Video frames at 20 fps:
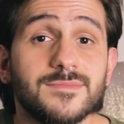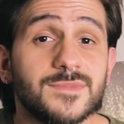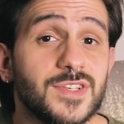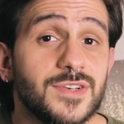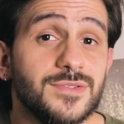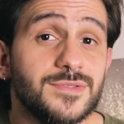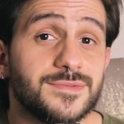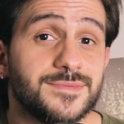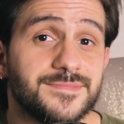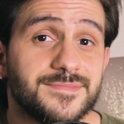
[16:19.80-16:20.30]

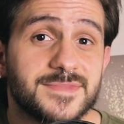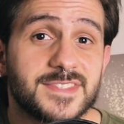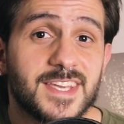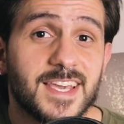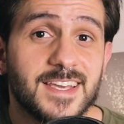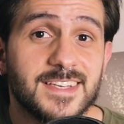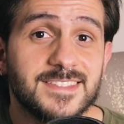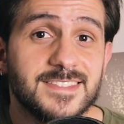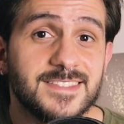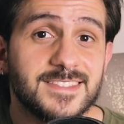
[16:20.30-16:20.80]
So,
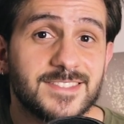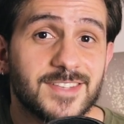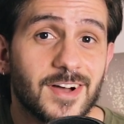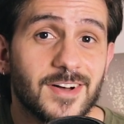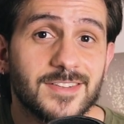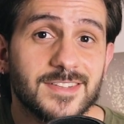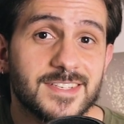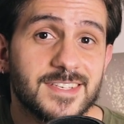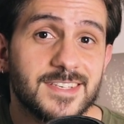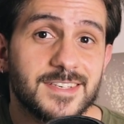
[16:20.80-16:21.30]
can
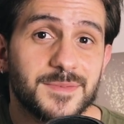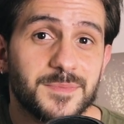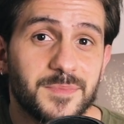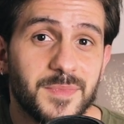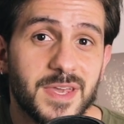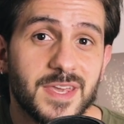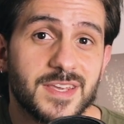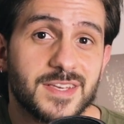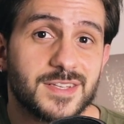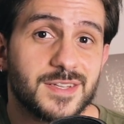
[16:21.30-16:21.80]
DALL-E
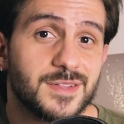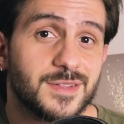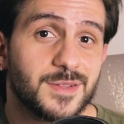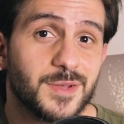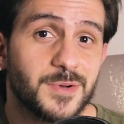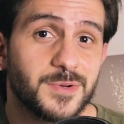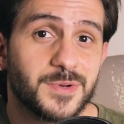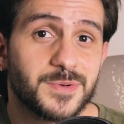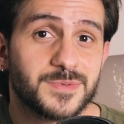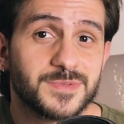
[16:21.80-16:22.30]
make
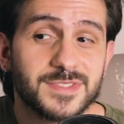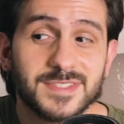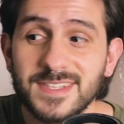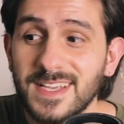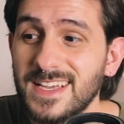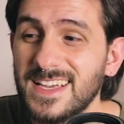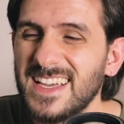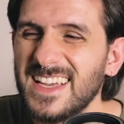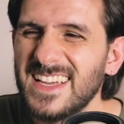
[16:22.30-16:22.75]
logos?